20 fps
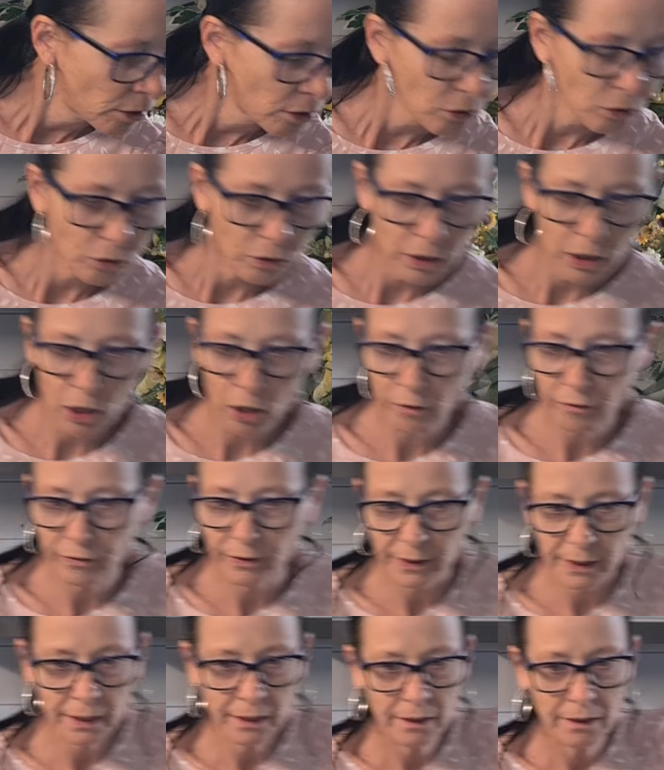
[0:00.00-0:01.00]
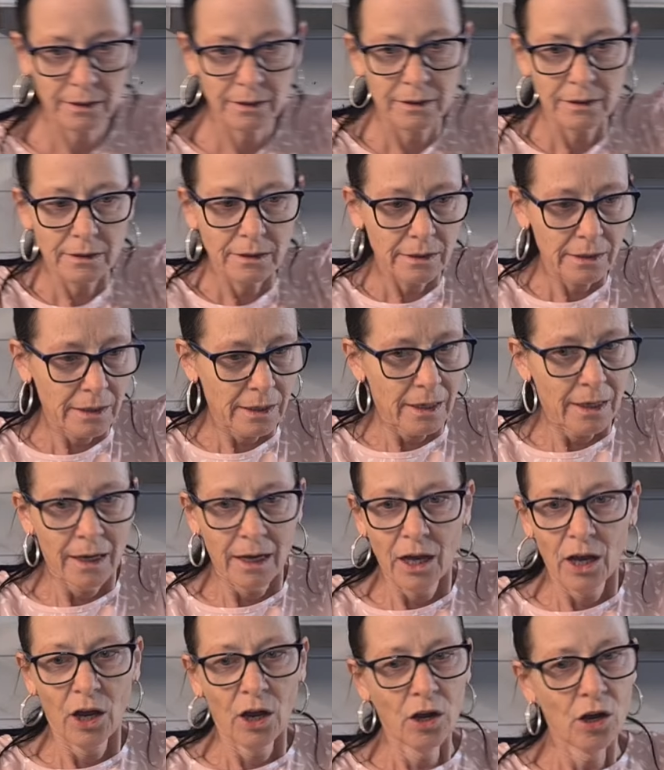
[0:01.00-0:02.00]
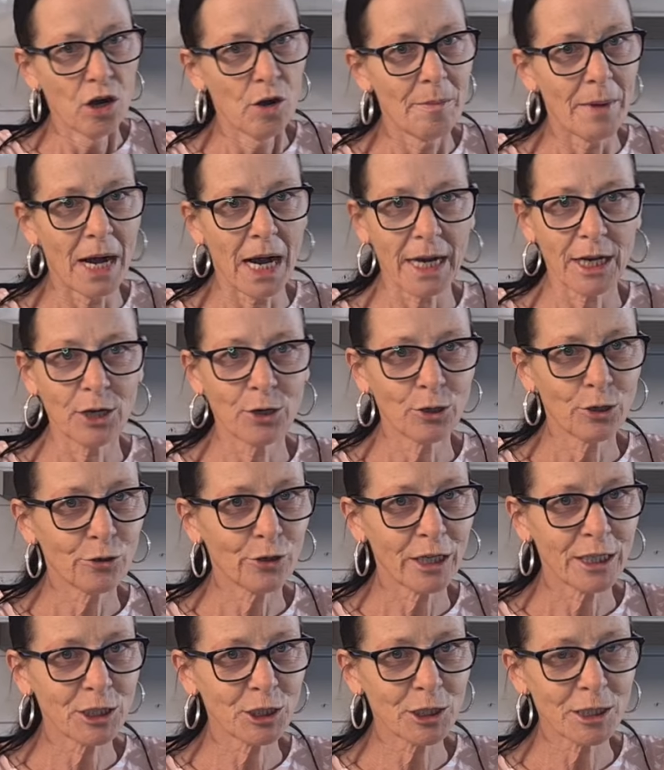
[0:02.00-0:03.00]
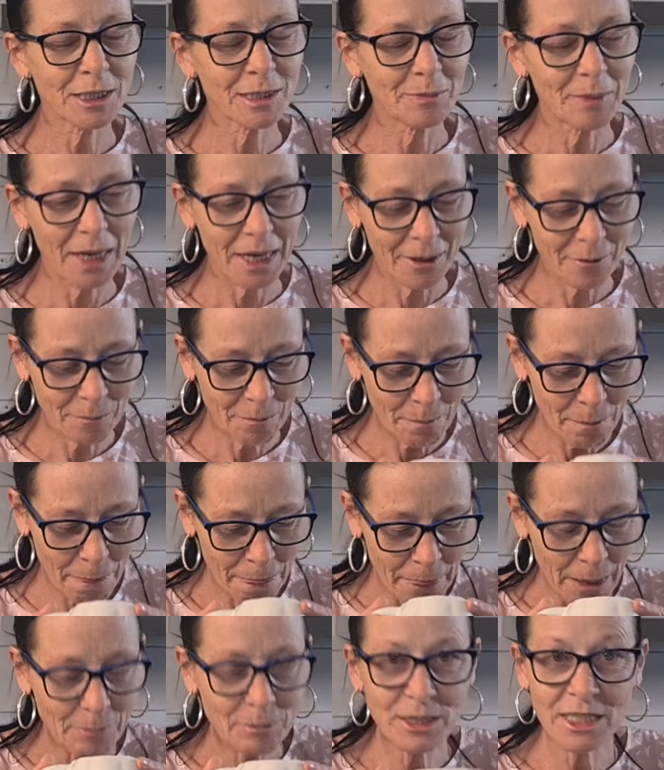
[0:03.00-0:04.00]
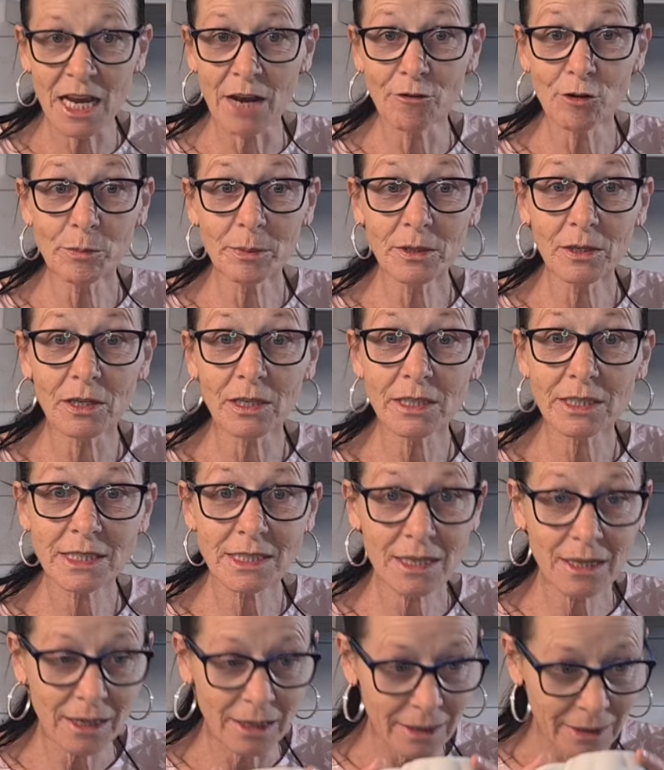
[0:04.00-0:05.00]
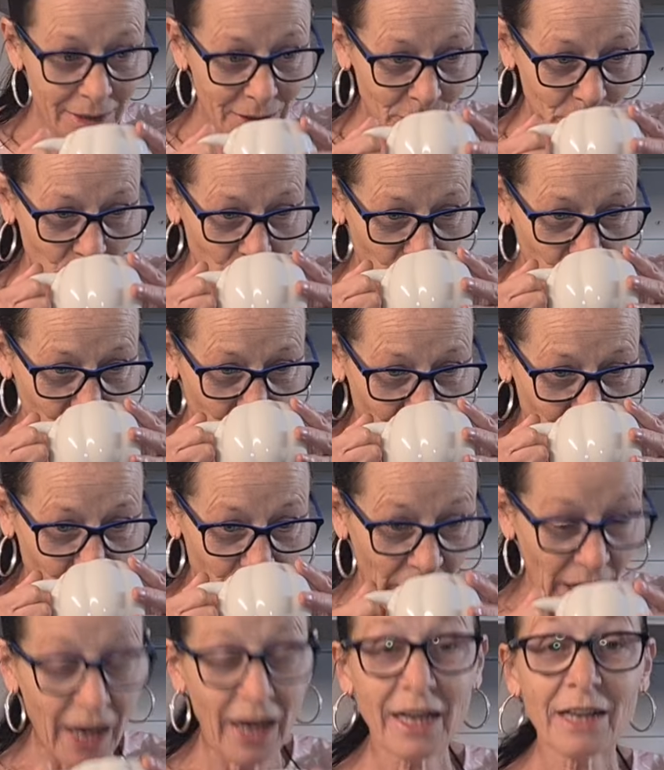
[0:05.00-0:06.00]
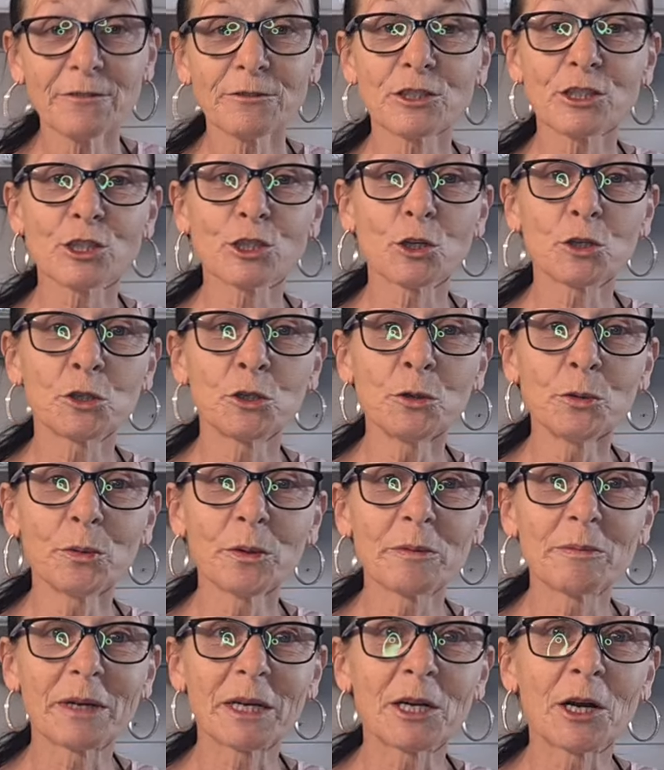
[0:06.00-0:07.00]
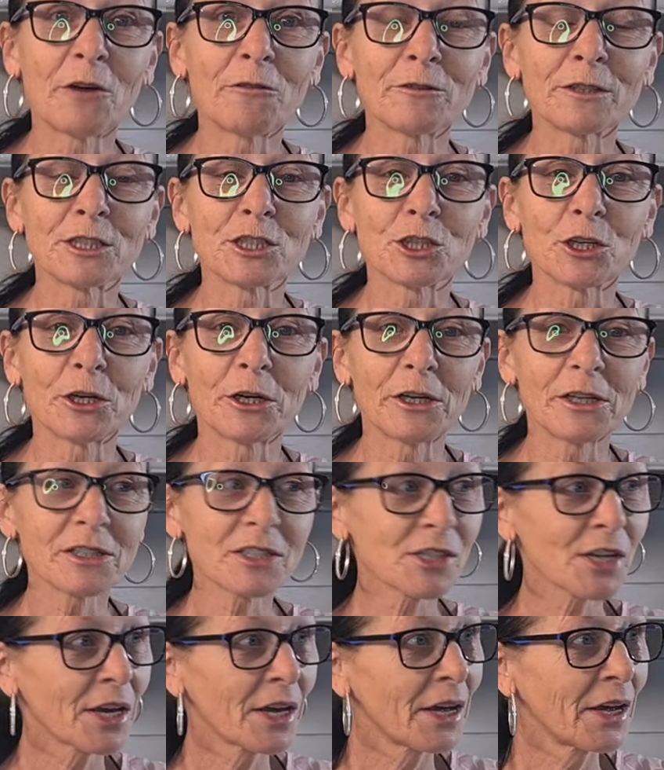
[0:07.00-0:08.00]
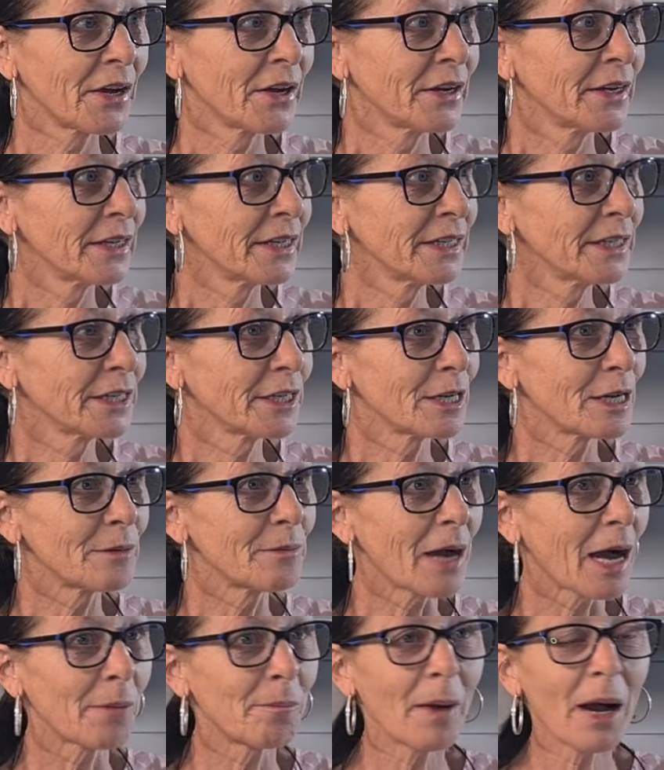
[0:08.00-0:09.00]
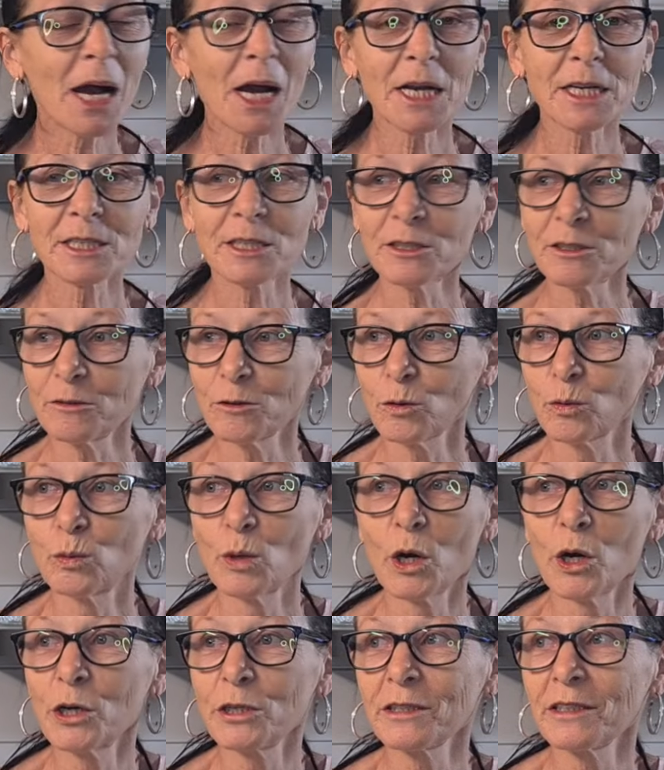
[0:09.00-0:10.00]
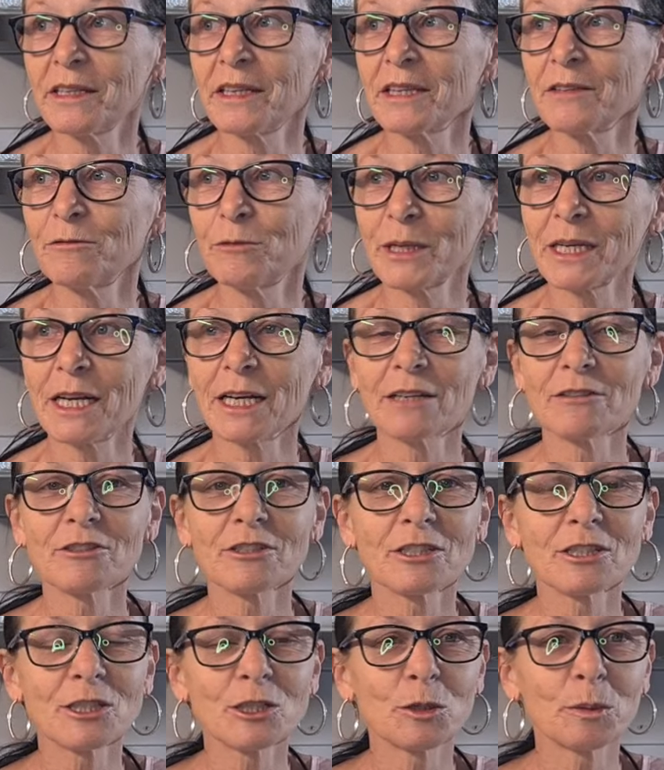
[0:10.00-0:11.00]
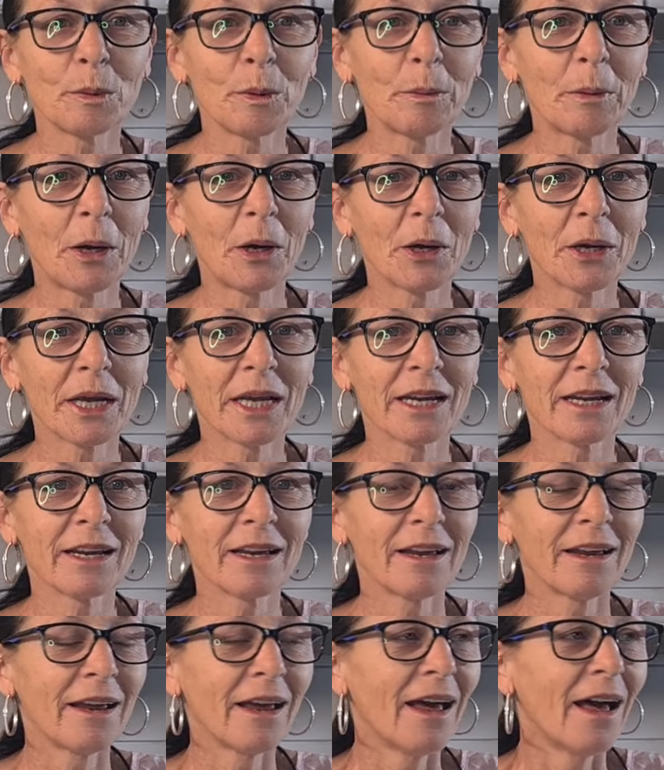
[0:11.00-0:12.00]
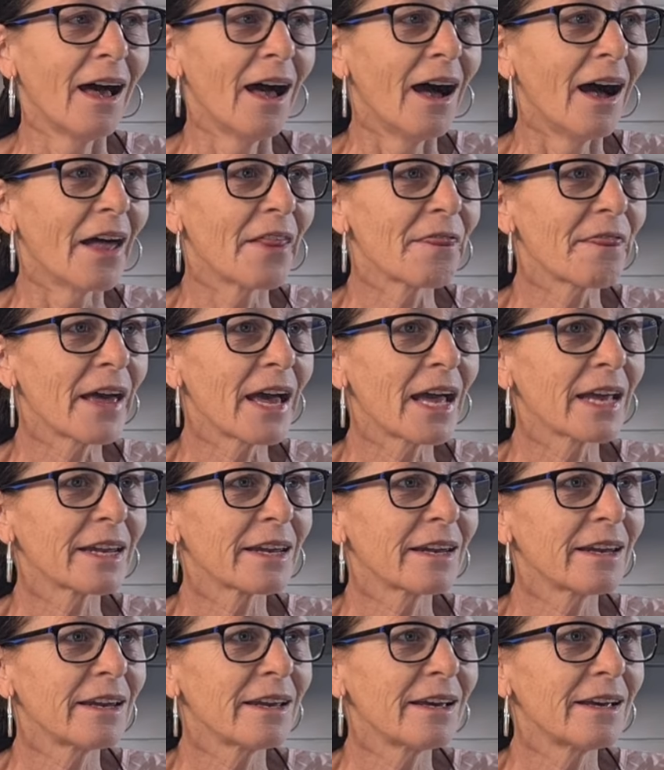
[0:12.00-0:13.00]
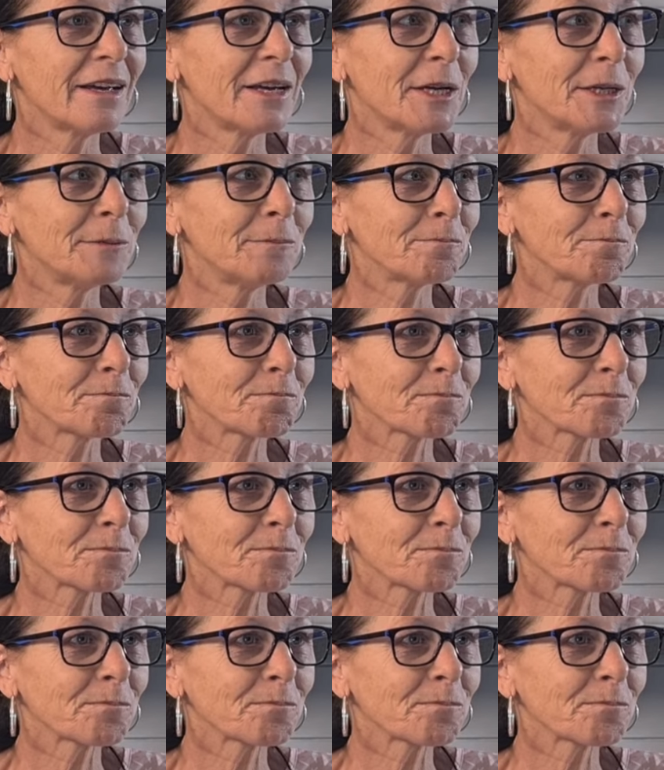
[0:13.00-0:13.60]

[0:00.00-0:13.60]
Oh, coffee. Oh my good gracious me. I'm terrible, aren't I? I have to stock up with my coffee jars. I buy one and when I go to the supermarket, and then